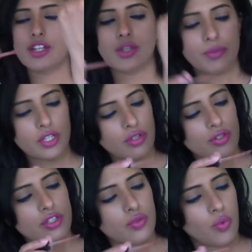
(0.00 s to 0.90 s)
so I'm just going
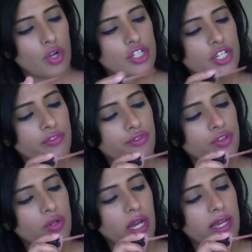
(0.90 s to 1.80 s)
to swatch it for
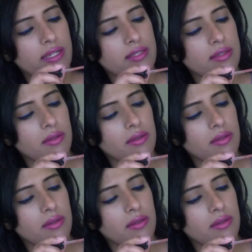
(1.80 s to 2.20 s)
you guys.